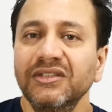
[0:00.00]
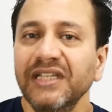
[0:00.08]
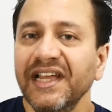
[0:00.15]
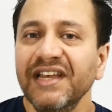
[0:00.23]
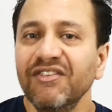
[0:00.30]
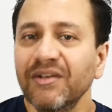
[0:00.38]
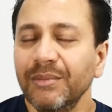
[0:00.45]

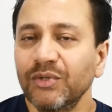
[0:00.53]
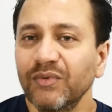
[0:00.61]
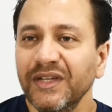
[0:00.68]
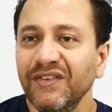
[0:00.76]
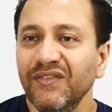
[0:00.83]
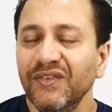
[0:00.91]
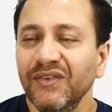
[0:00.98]
anywhere
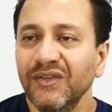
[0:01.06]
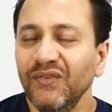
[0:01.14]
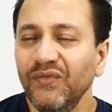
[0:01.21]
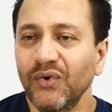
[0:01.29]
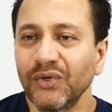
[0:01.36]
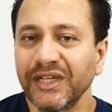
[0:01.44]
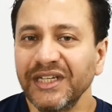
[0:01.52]
between
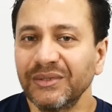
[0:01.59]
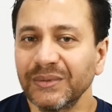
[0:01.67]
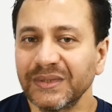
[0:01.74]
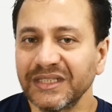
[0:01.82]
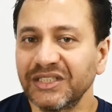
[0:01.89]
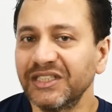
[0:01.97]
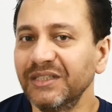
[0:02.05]
14 to
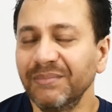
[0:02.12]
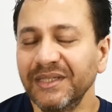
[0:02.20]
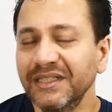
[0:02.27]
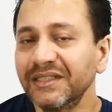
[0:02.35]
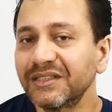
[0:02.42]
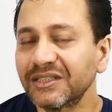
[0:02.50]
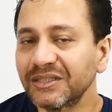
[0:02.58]
16
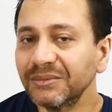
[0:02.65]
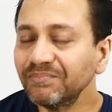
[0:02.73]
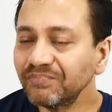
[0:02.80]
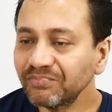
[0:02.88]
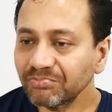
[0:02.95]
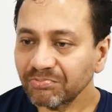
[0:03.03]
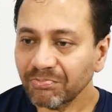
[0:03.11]
minutes,
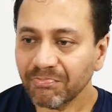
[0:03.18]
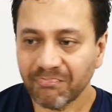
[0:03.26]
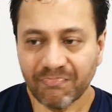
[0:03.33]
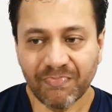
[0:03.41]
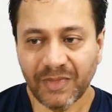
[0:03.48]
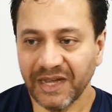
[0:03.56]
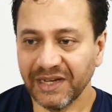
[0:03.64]

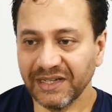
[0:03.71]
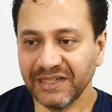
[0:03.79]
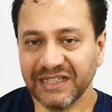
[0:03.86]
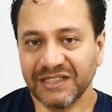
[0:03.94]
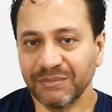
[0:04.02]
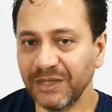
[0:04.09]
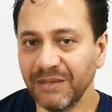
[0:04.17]
and
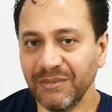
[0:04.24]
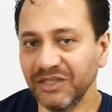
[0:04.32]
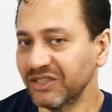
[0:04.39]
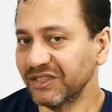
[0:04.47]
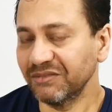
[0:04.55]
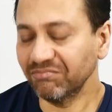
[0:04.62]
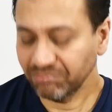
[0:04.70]
that's pretty much
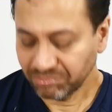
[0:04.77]
it.